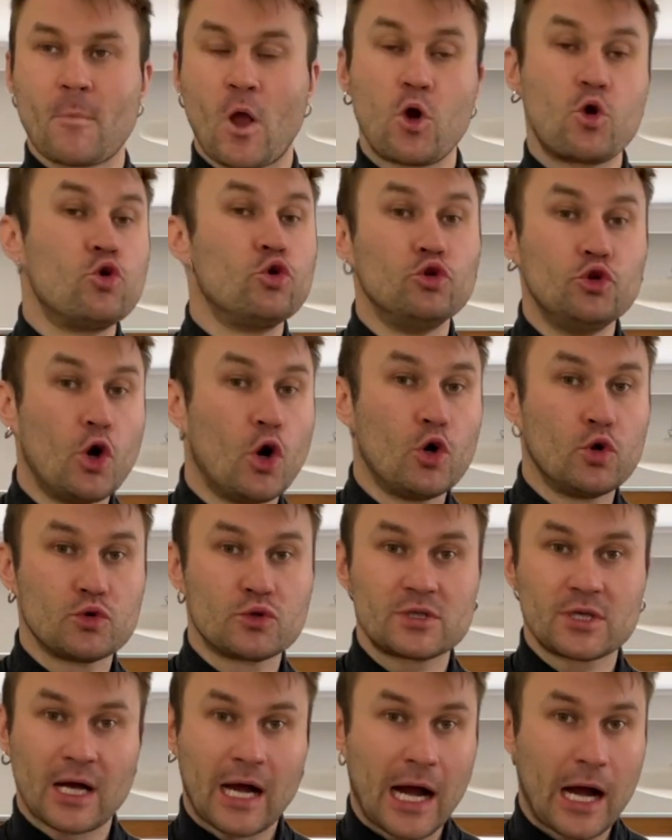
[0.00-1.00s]
Who
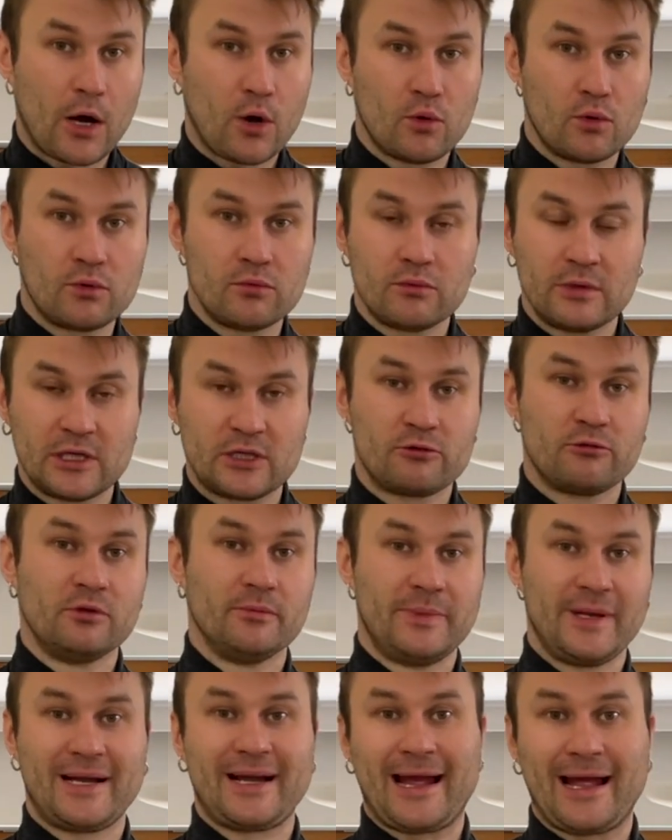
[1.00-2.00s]
knows how it will
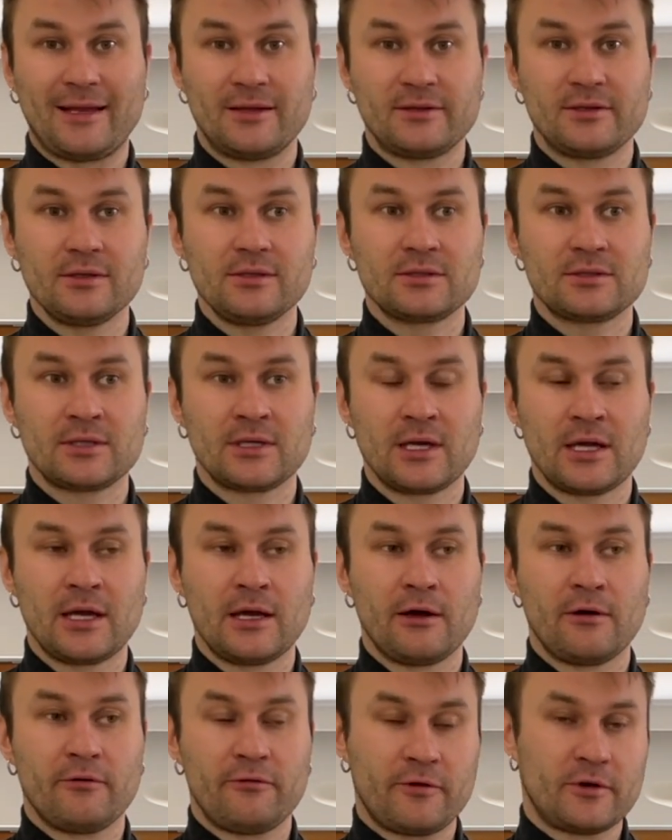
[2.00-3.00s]
be handled?
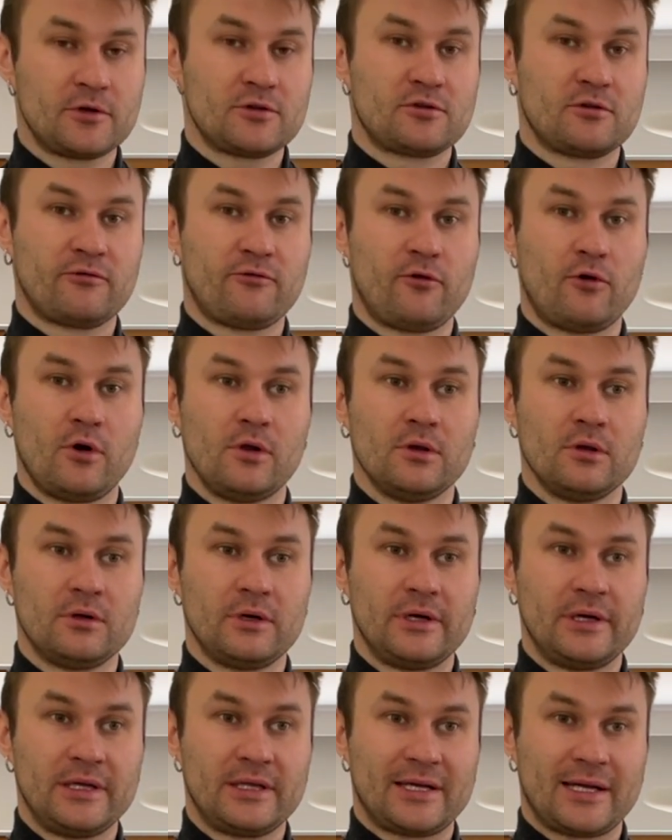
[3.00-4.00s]
First of
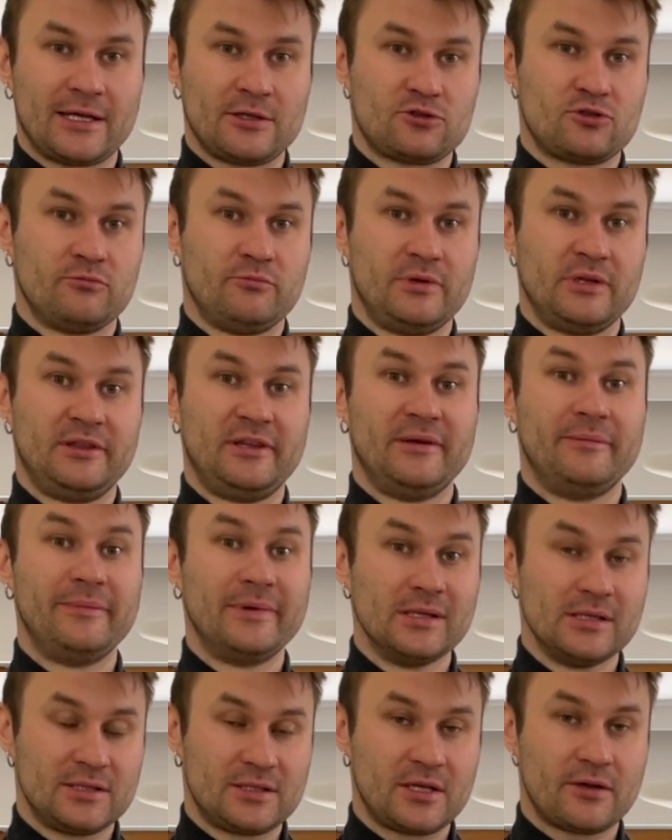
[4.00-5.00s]
all, it has to be
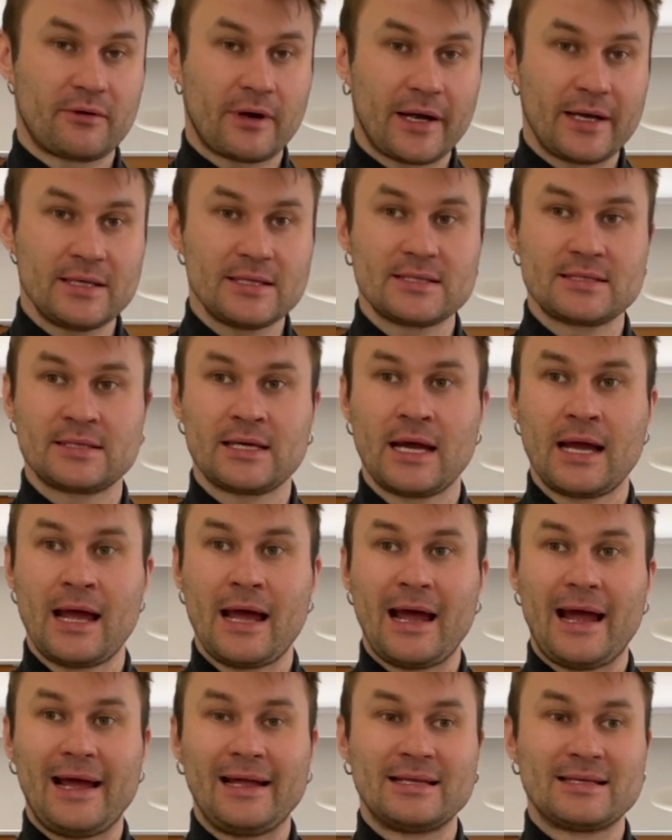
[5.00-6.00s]
demilitarized.
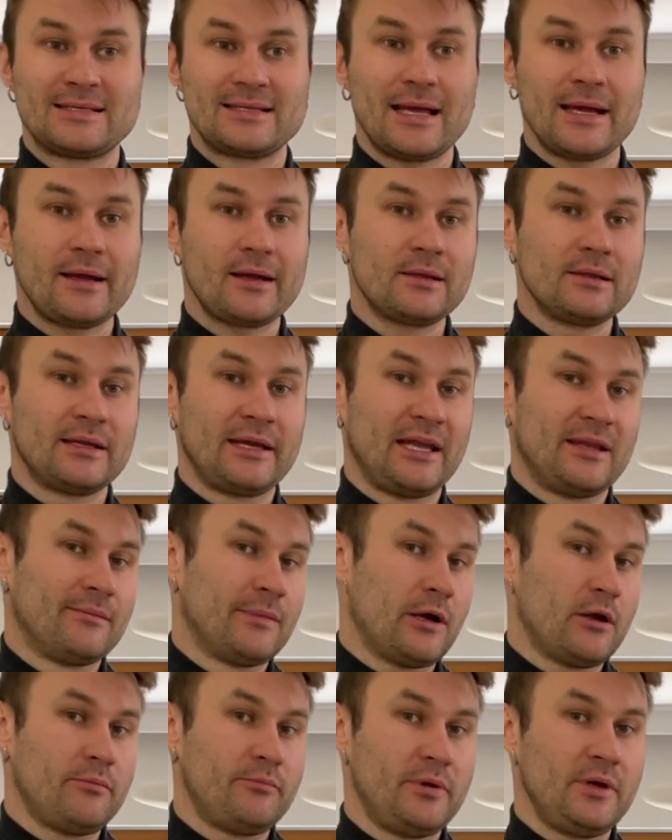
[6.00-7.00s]
And secondly, in
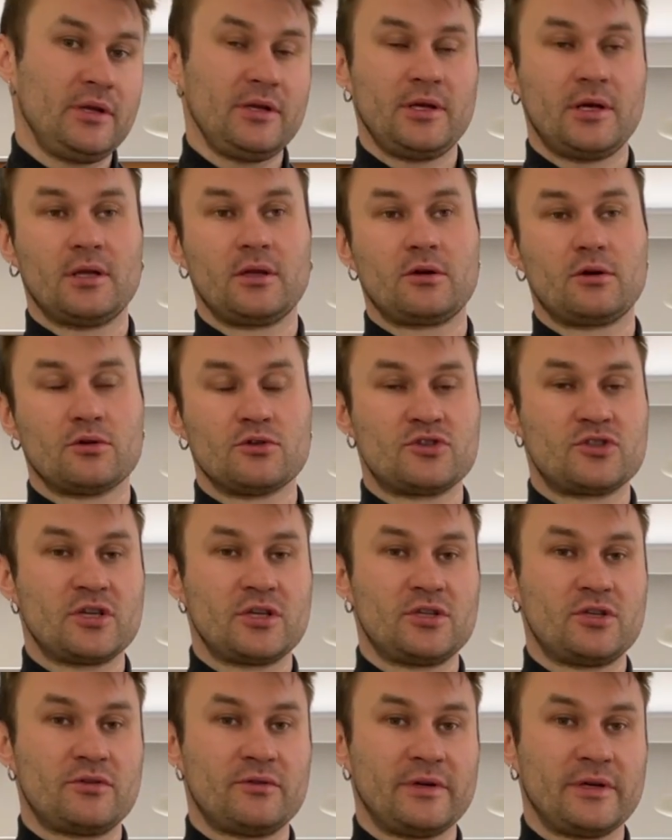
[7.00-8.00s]
my opinion,
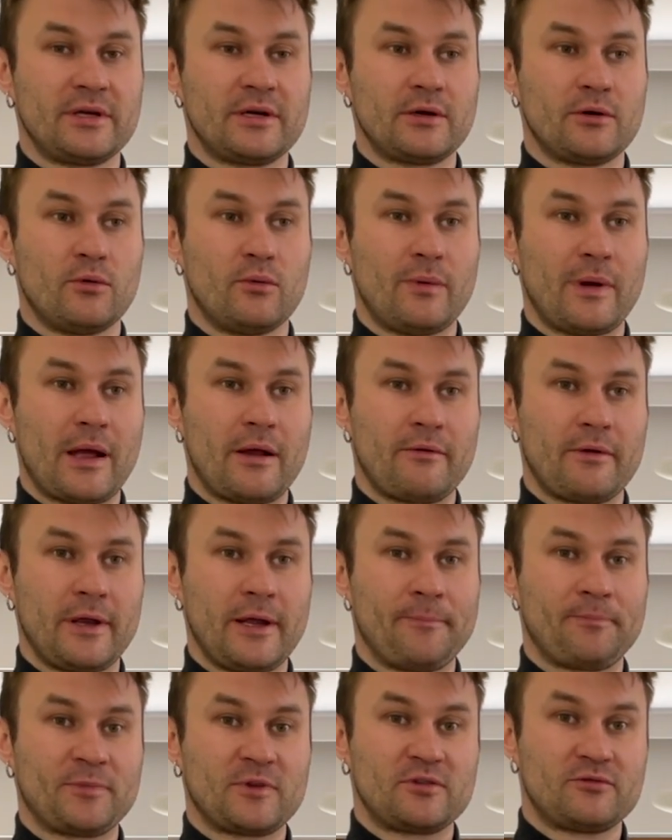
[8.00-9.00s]
considering
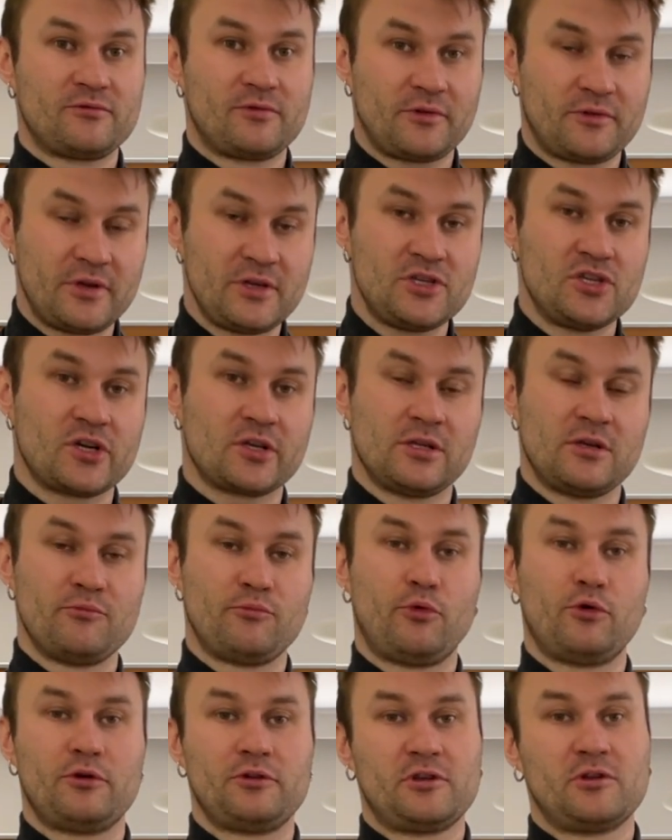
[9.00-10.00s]
very strategically
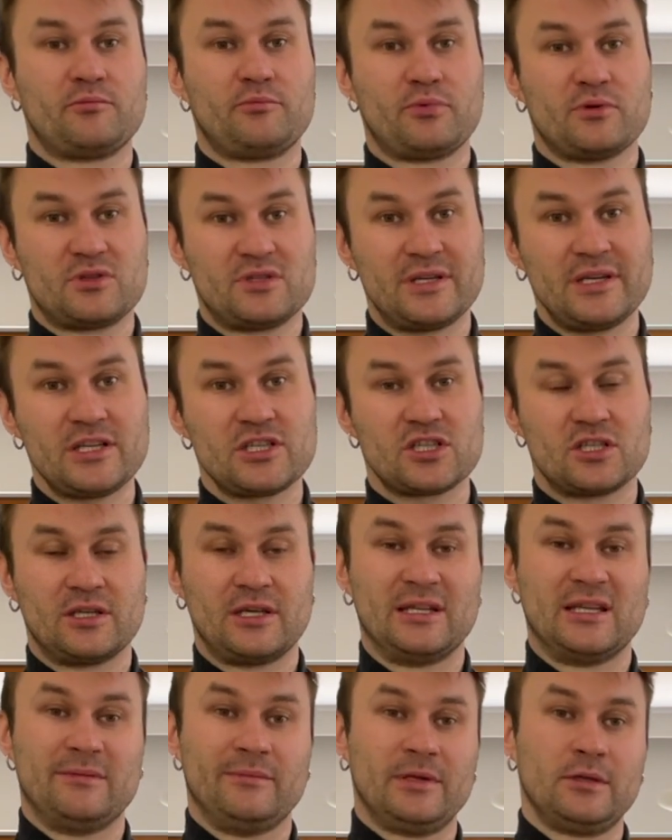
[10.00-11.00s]
important position
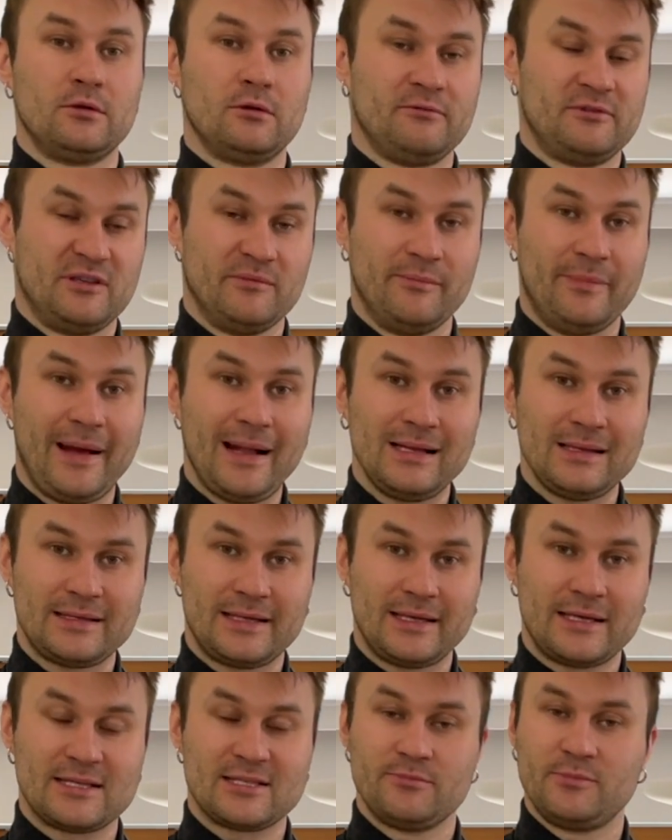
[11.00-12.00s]
in the middle of the
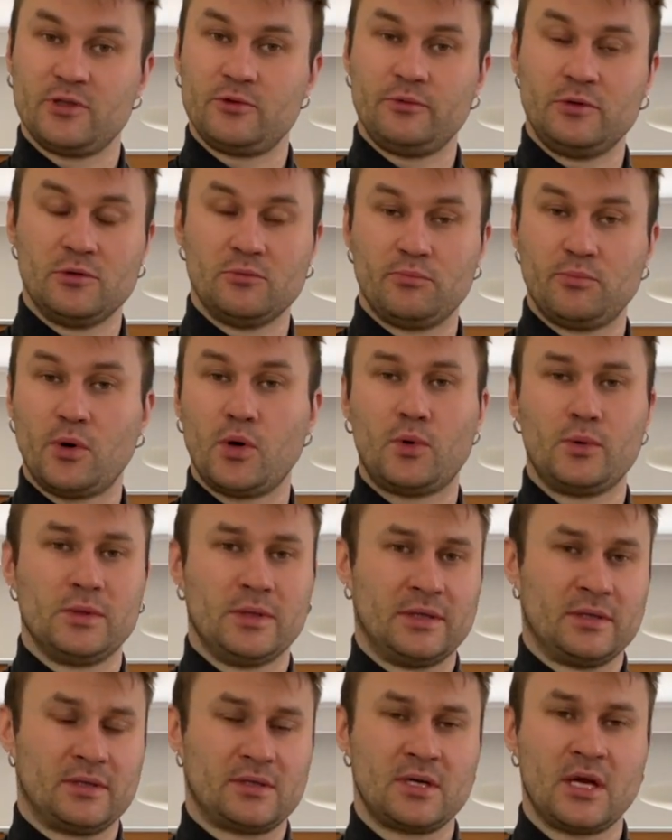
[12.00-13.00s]
Baltics between
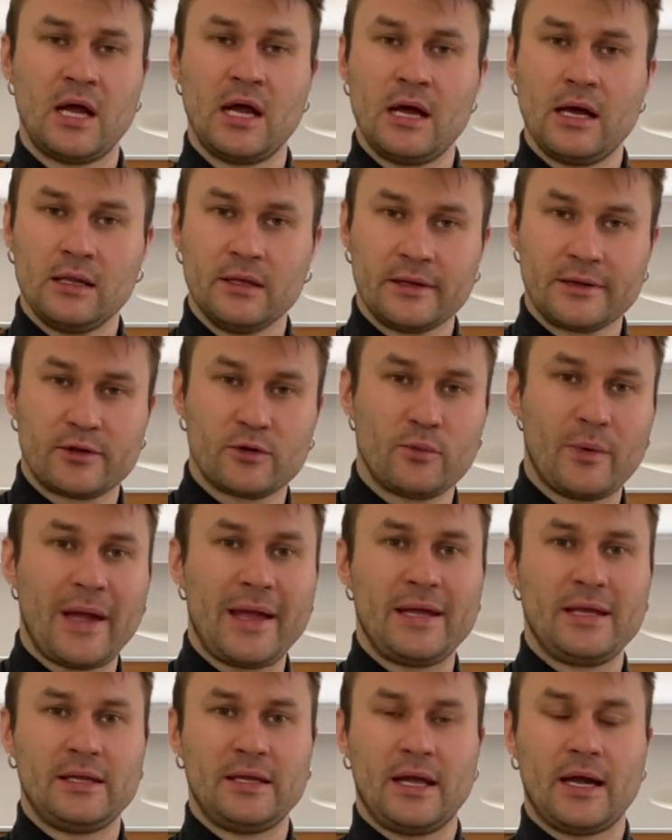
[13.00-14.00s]
Poland,
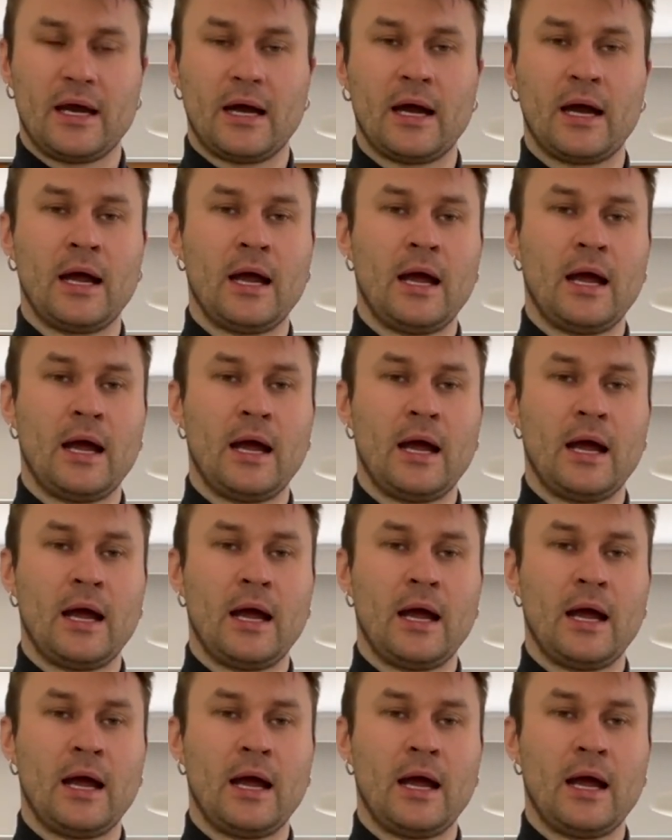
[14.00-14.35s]
Lithuania,